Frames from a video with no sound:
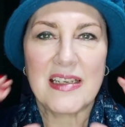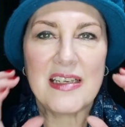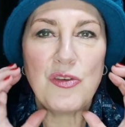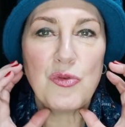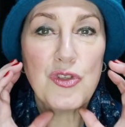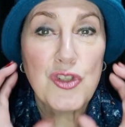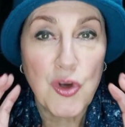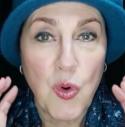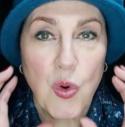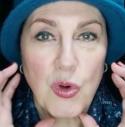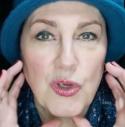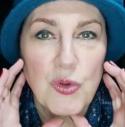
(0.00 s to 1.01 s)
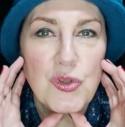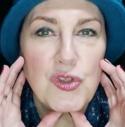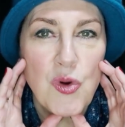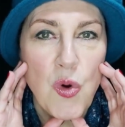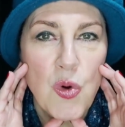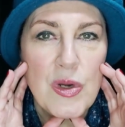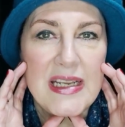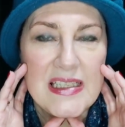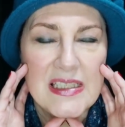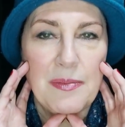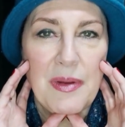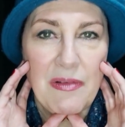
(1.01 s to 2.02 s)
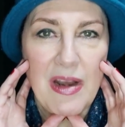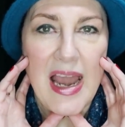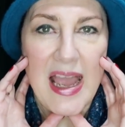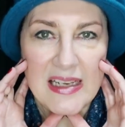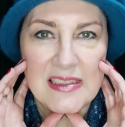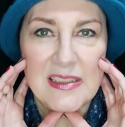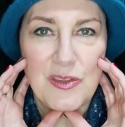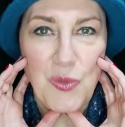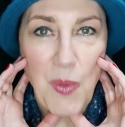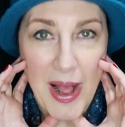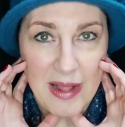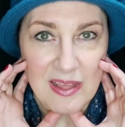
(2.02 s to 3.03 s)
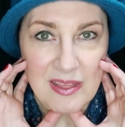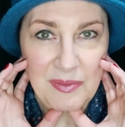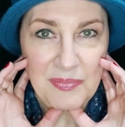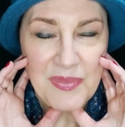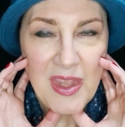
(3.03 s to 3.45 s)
Your jaw needs to be relaxed as well.